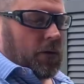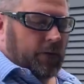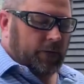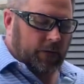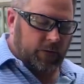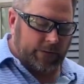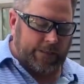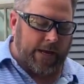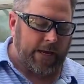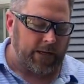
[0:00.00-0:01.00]
So there's
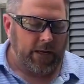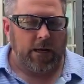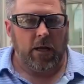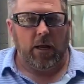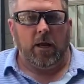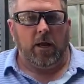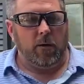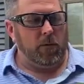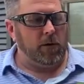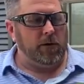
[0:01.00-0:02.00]
that.
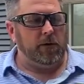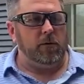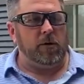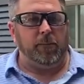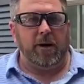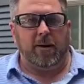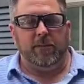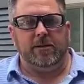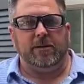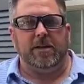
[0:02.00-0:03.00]
And what we're gonna do, we're gonna pop
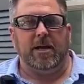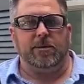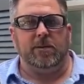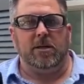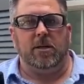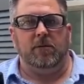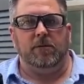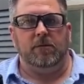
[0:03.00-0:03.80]
this attachment off